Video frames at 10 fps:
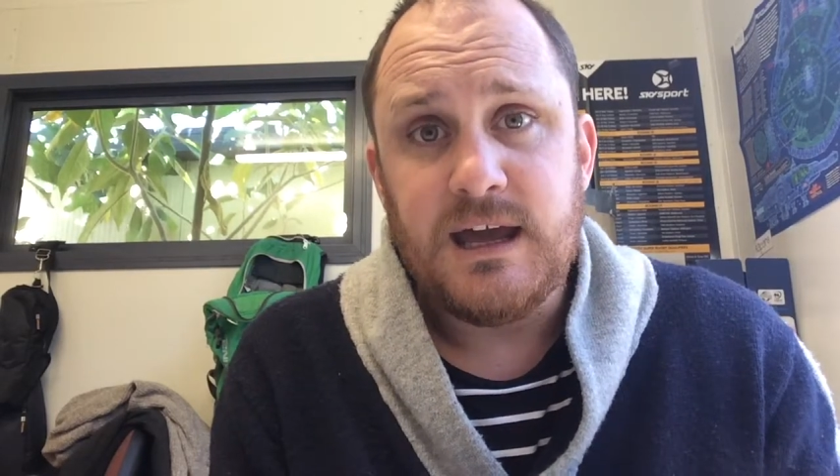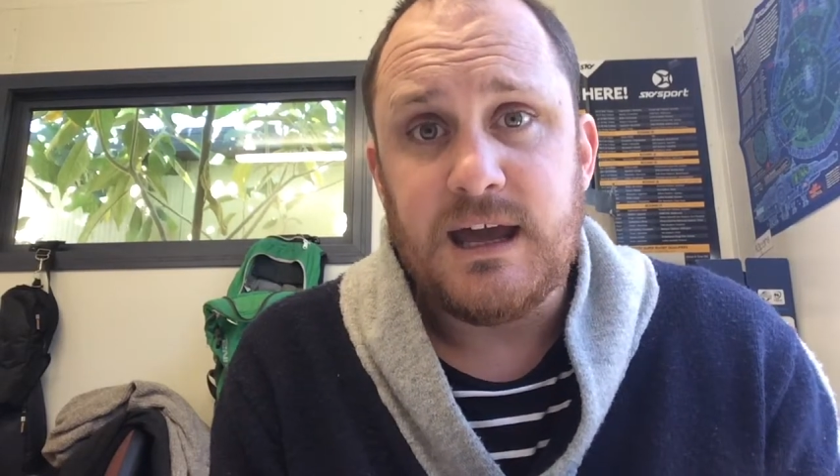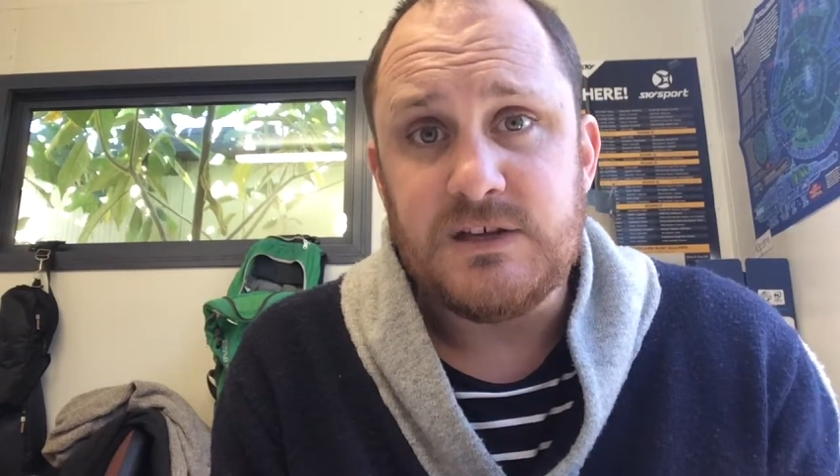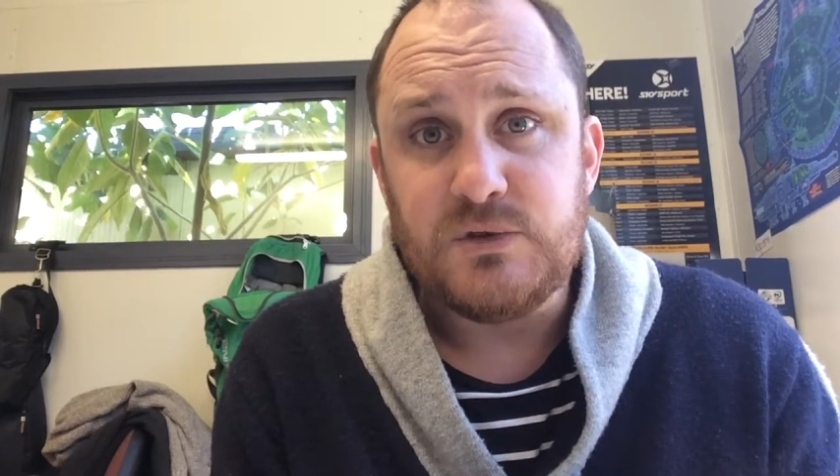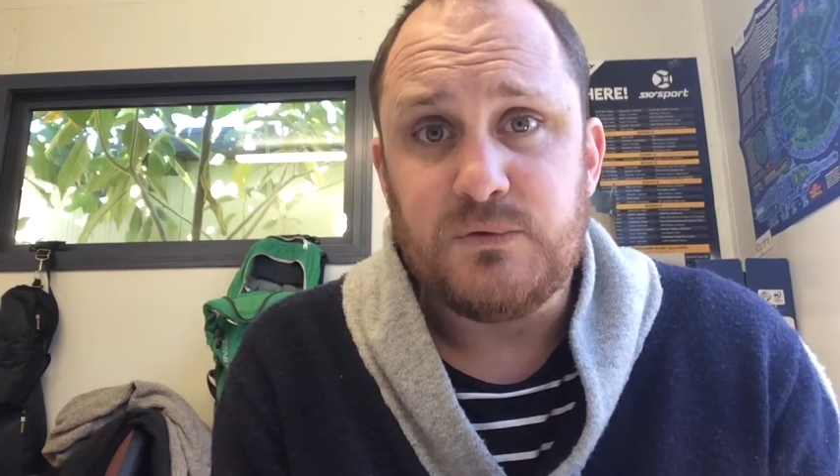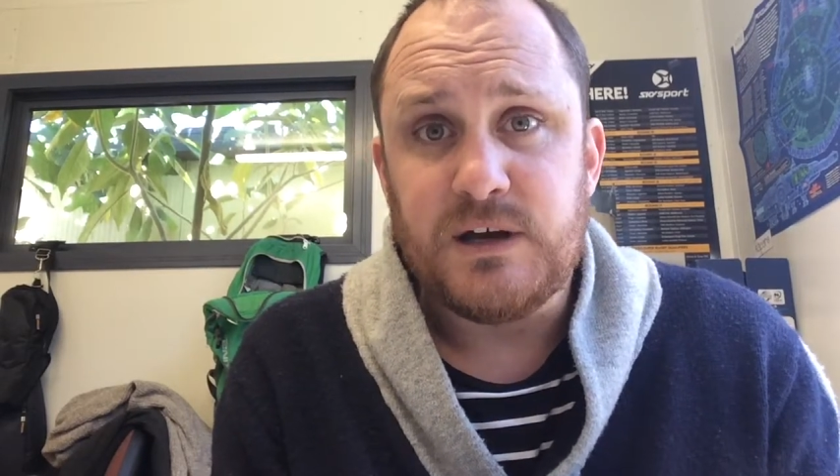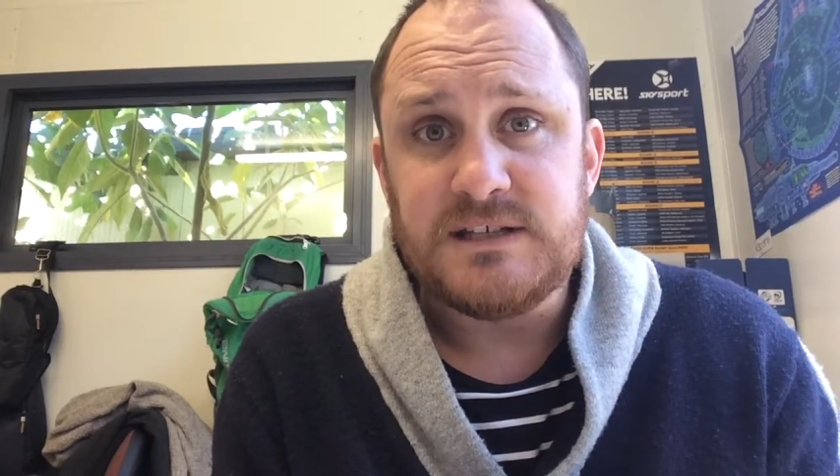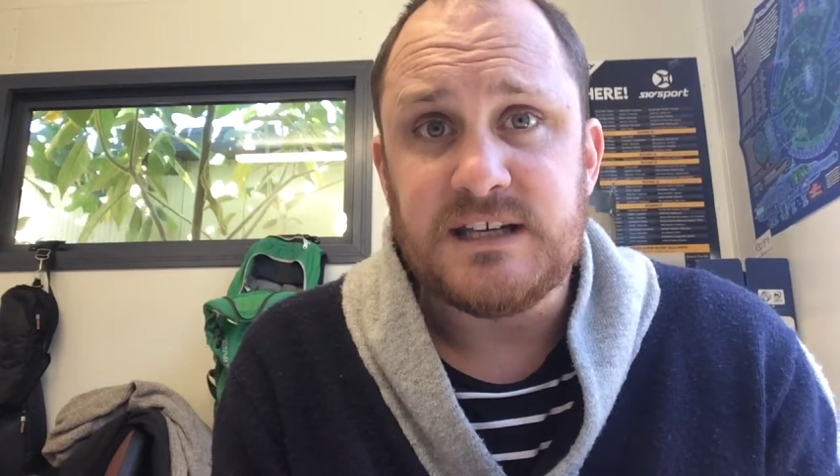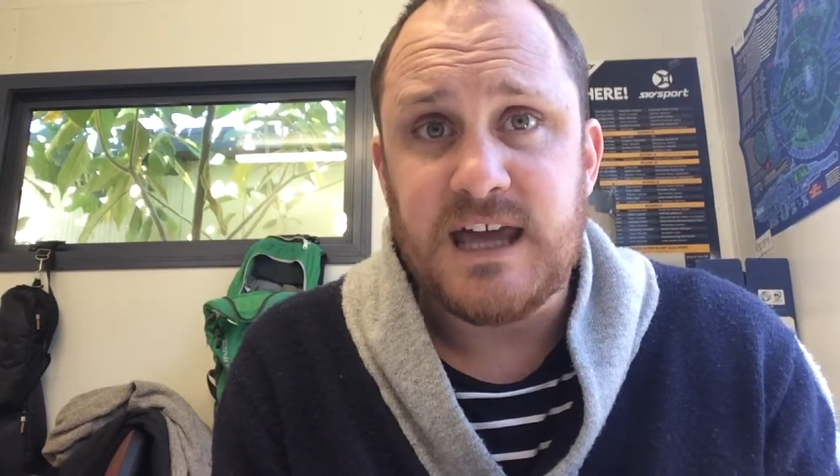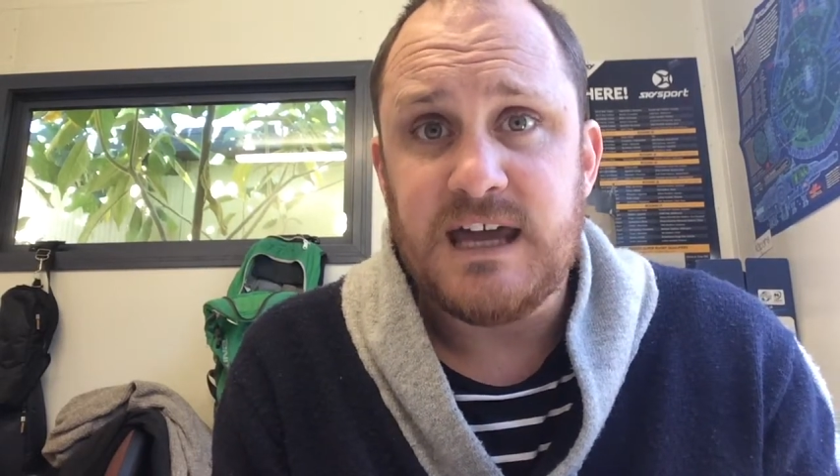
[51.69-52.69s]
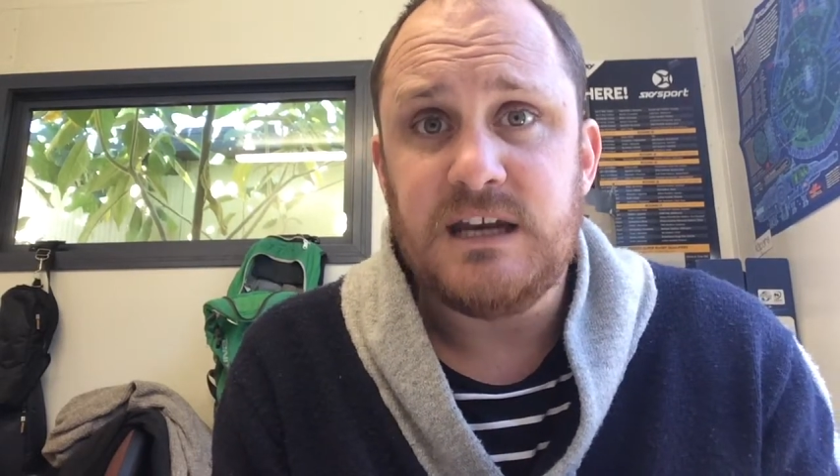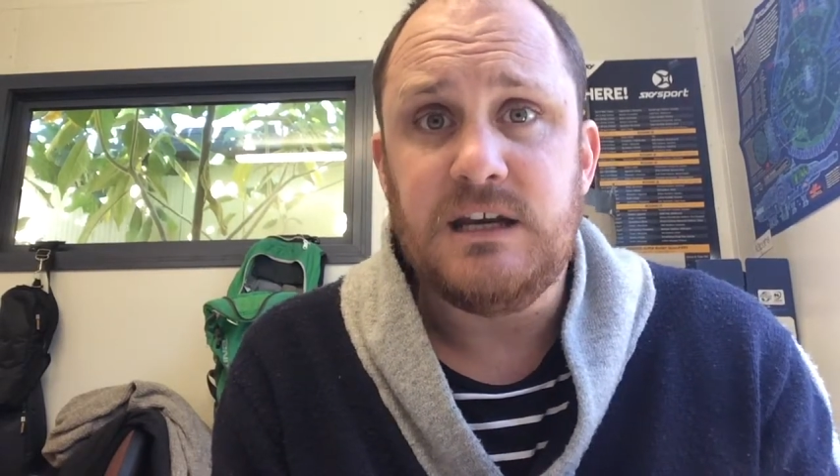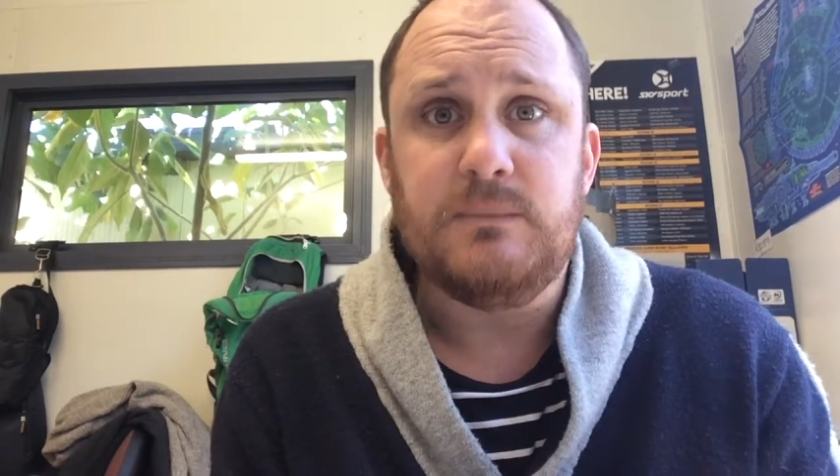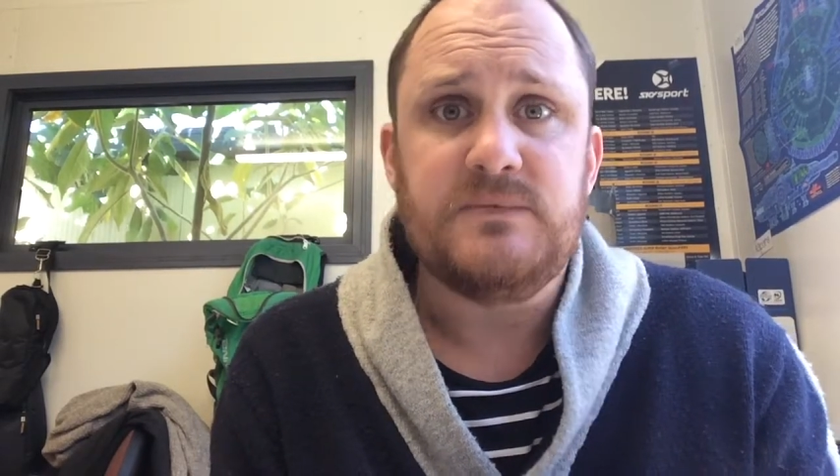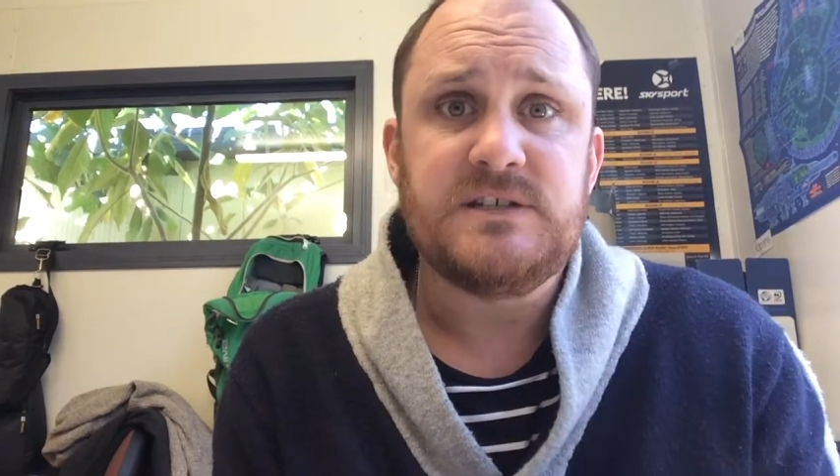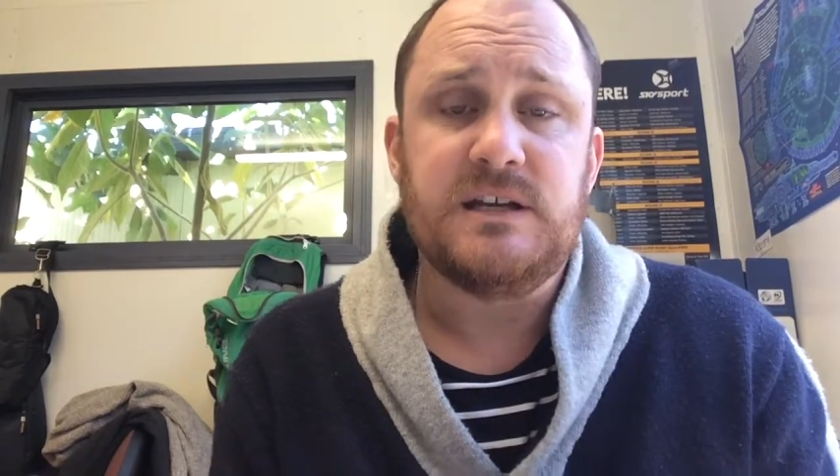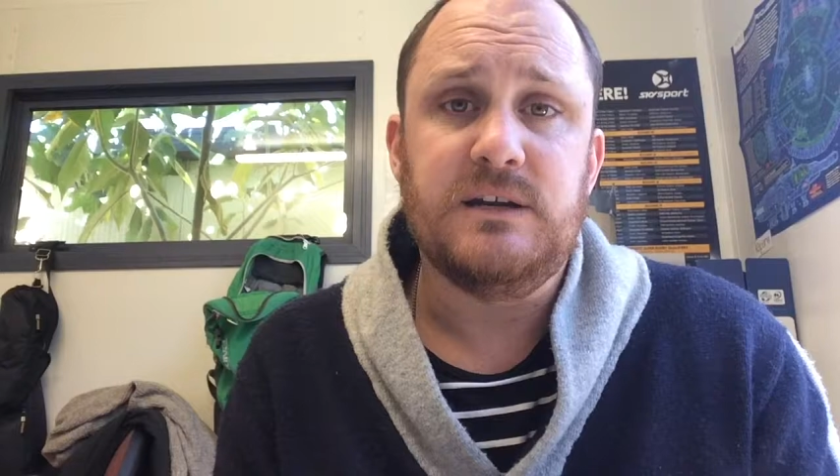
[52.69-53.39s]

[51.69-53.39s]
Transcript: is you'll find cicada nymphs.